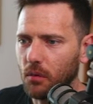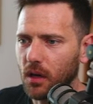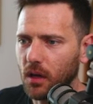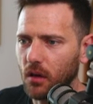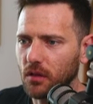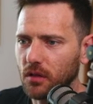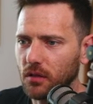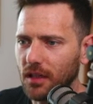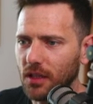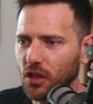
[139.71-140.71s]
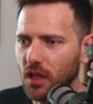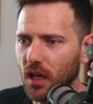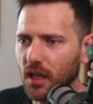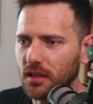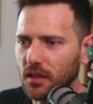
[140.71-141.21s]
We're gonna go into
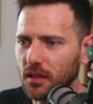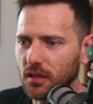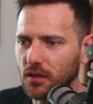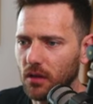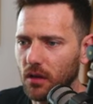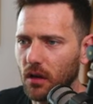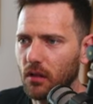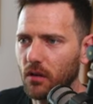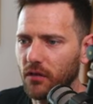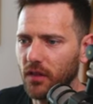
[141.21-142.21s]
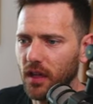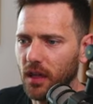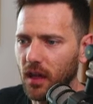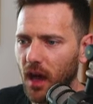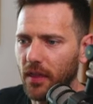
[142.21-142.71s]
initializers, sorry, no,
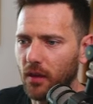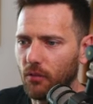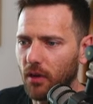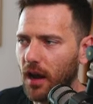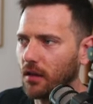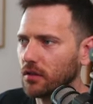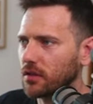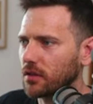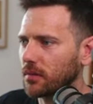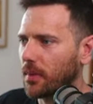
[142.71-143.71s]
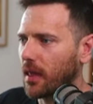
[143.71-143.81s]
config, and then routes.